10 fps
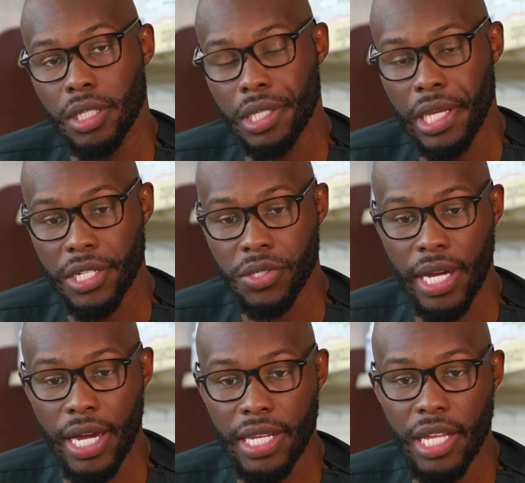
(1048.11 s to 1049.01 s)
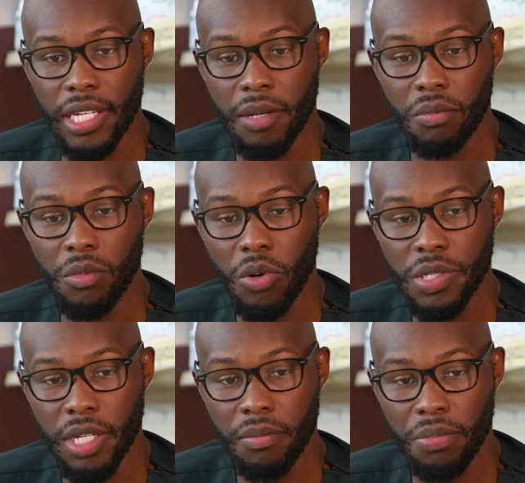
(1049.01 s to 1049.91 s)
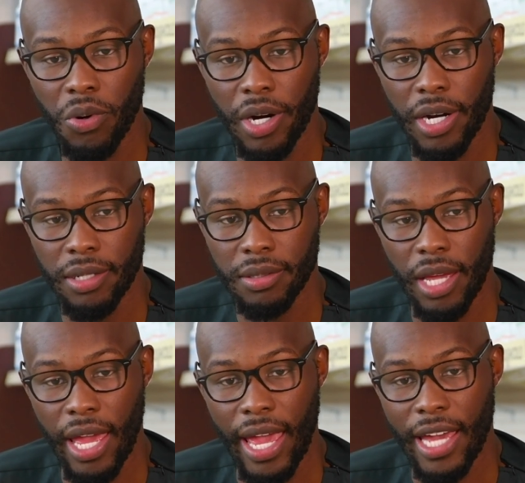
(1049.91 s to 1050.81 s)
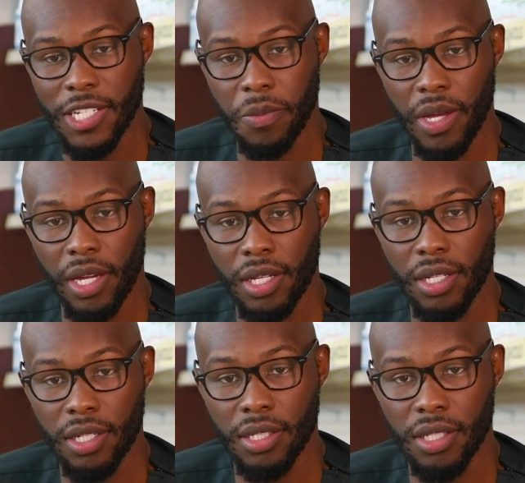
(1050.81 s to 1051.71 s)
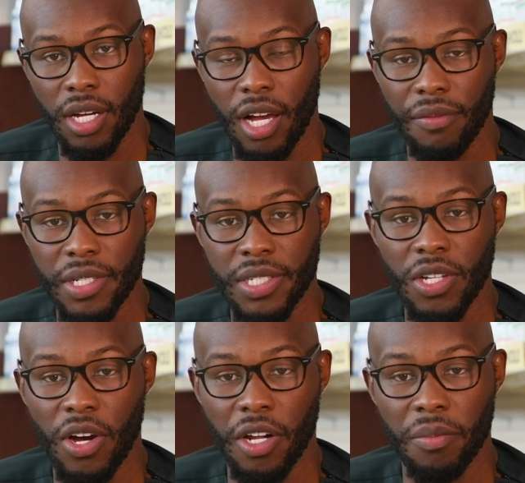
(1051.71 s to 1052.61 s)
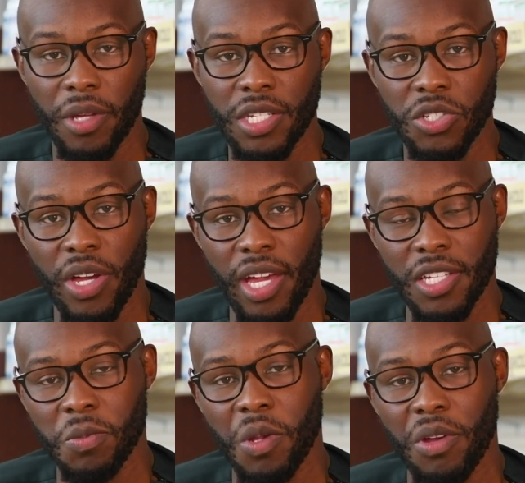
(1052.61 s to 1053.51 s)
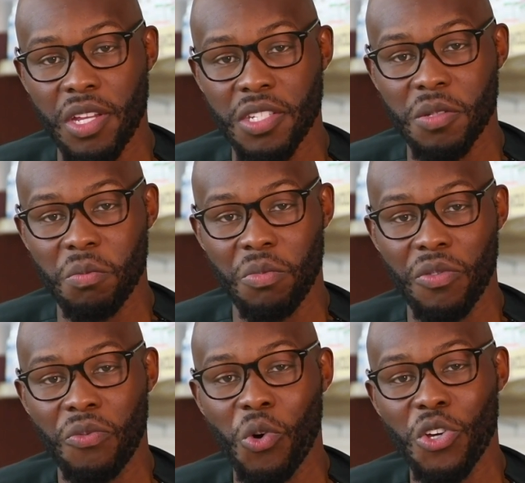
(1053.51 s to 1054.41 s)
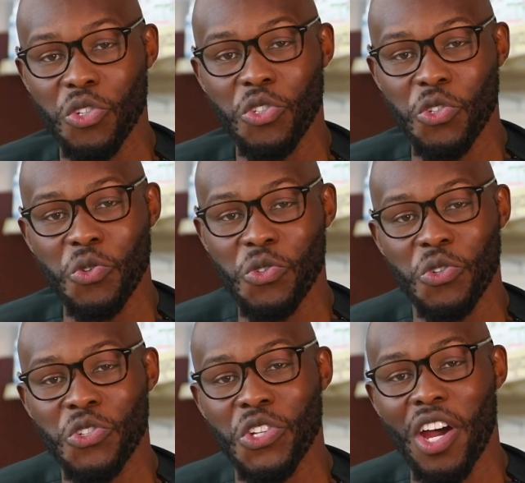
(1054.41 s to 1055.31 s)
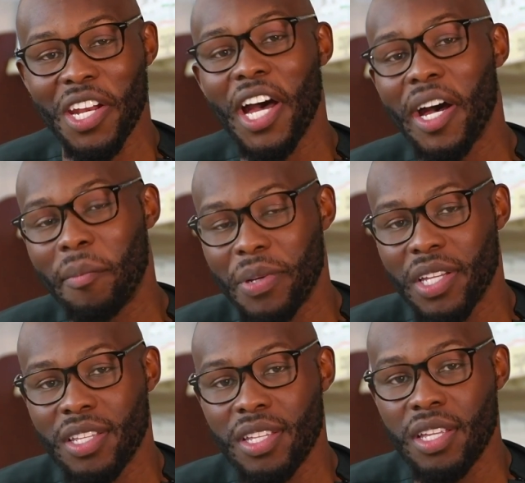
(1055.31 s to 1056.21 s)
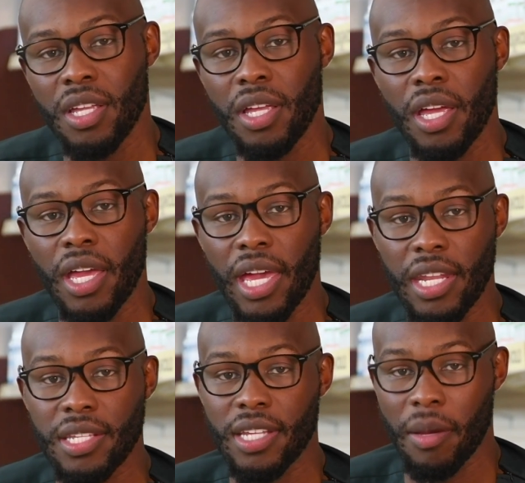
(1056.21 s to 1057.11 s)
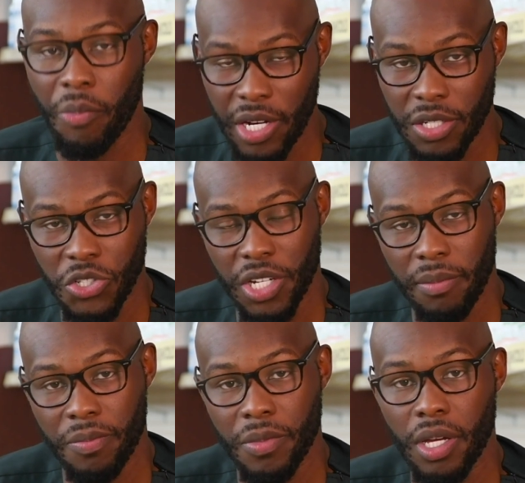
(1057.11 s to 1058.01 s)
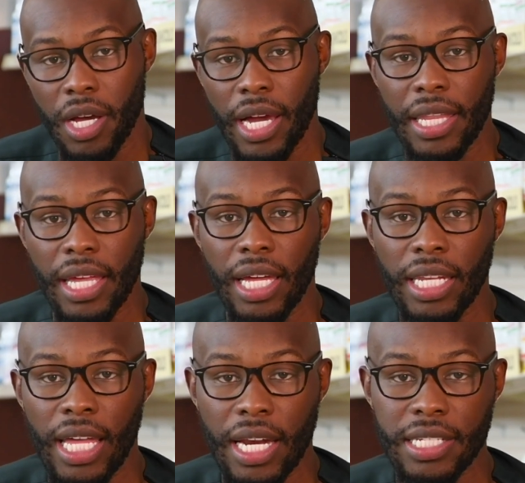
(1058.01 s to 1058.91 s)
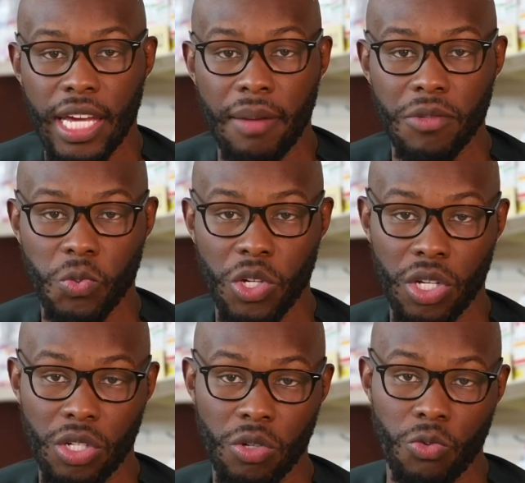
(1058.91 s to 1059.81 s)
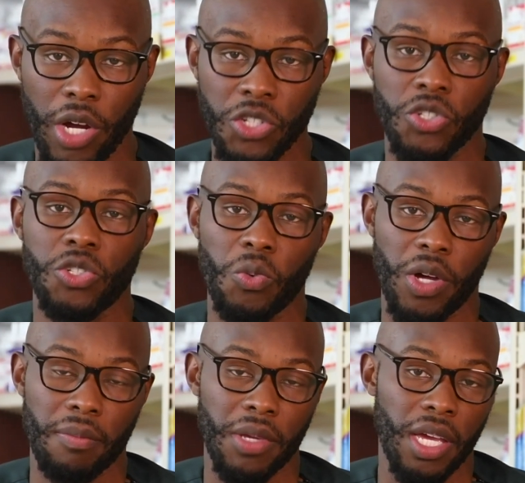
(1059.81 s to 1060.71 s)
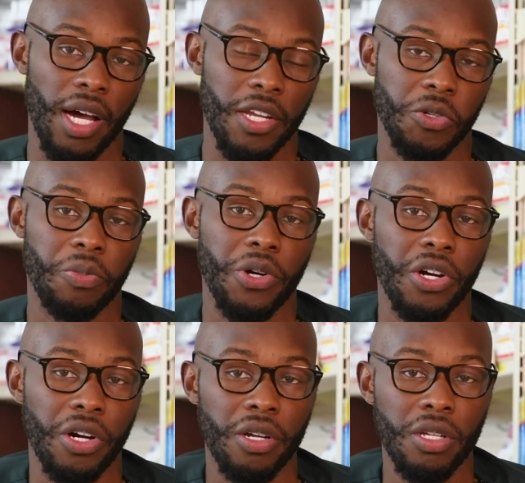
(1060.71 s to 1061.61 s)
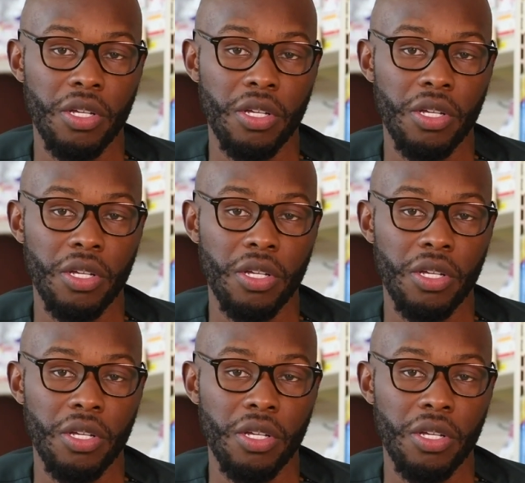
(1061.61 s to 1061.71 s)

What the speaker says: Yeah, so I think the most important aspect of a startup is your experience before you choose to start up, and it's apprenticeship. I think a lot of times we could rush to want to be an entrepreneur,